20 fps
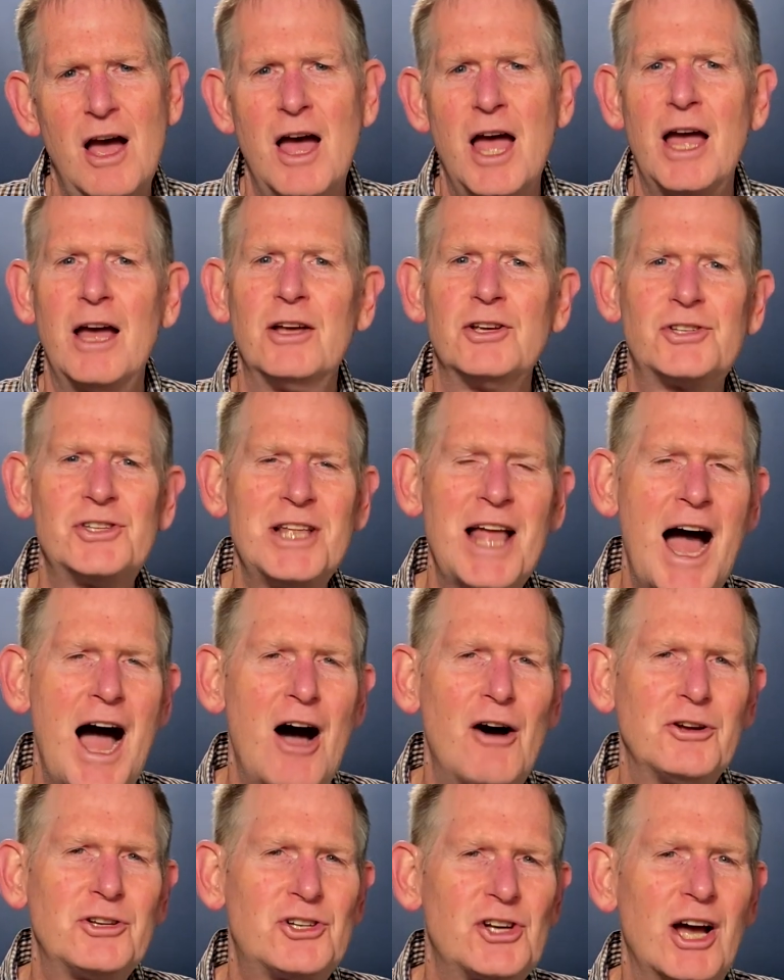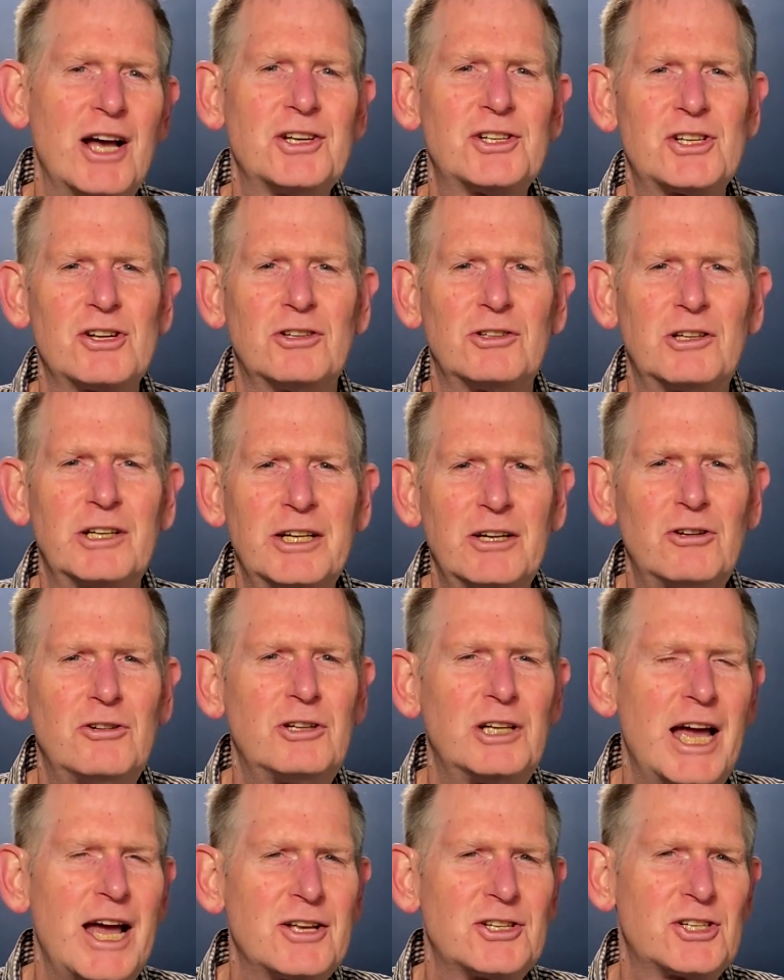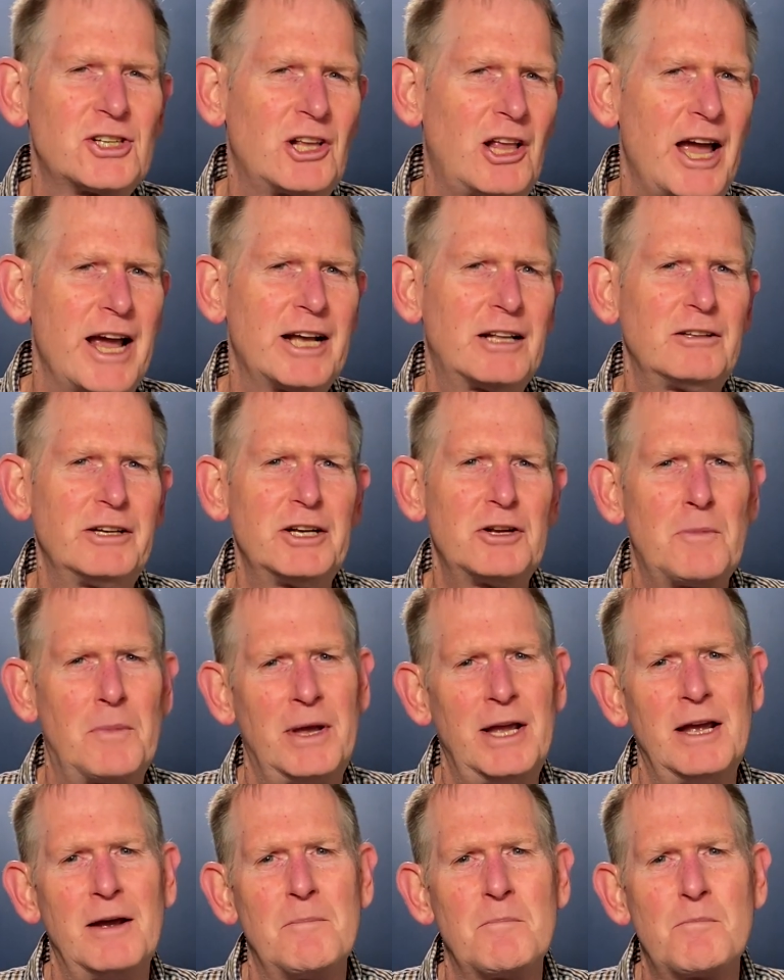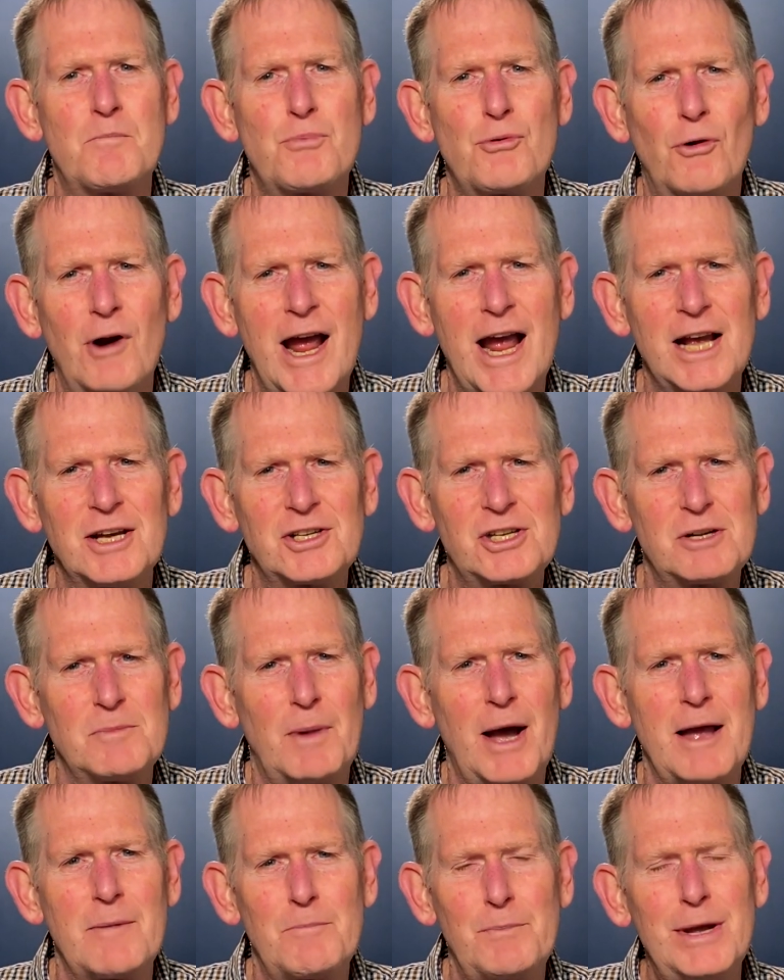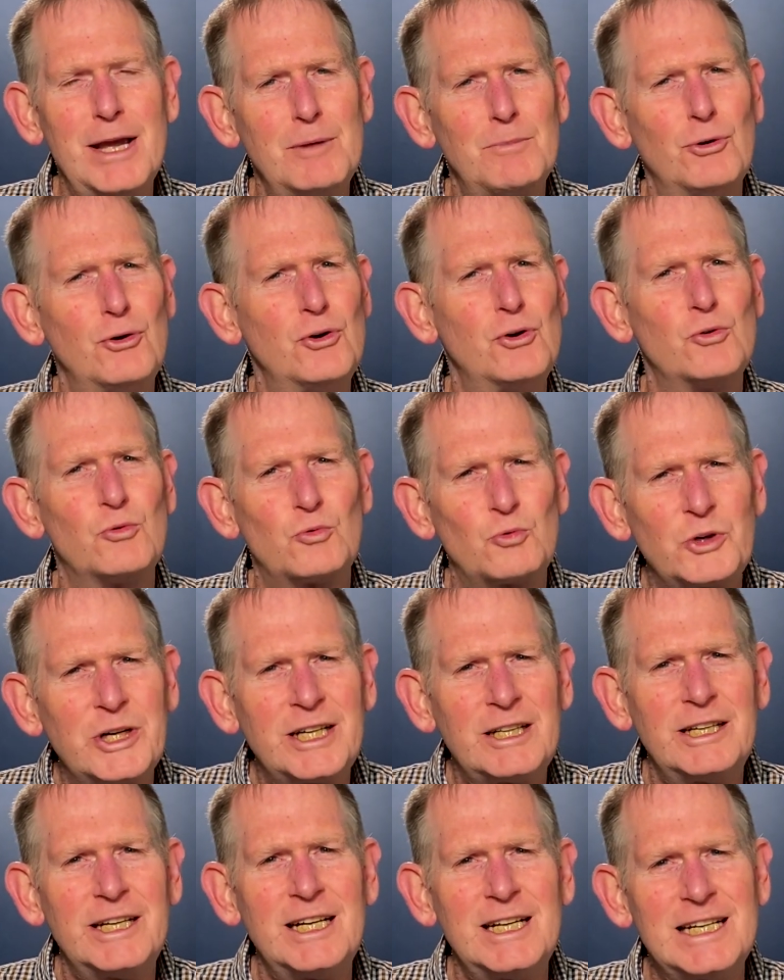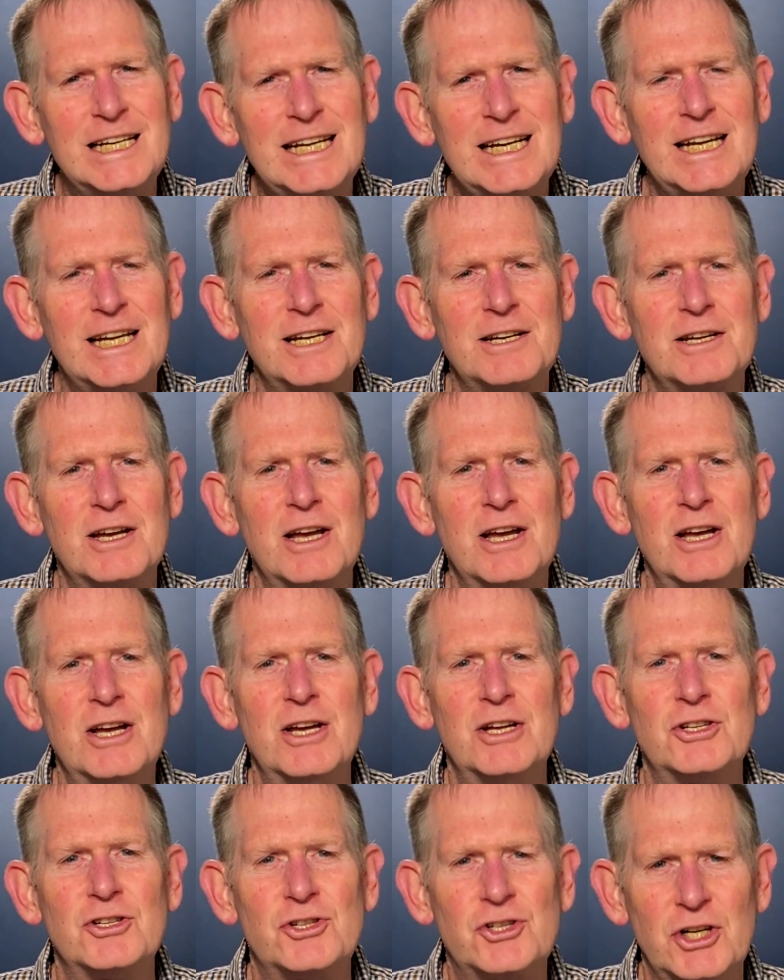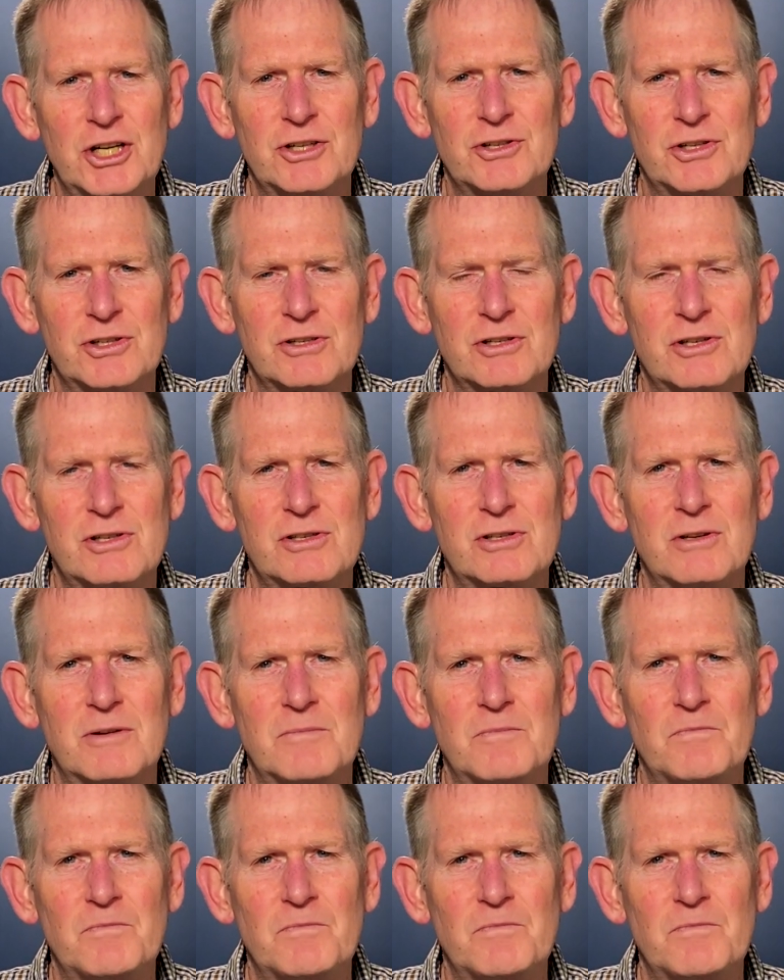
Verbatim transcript: is now just a little less likely to be embraced by people who really need Jesus.